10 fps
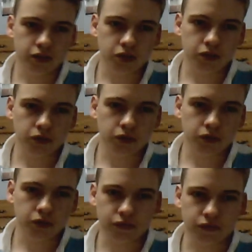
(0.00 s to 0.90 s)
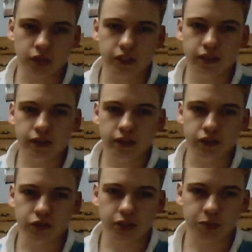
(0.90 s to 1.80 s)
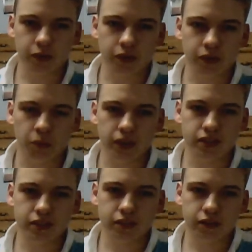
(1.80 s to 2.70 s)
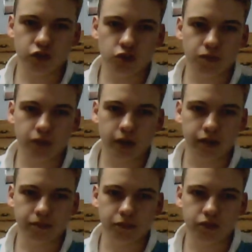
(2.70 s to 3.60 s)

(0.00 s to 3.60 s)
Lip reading: So yeah, it's free. You guys can win stuff just by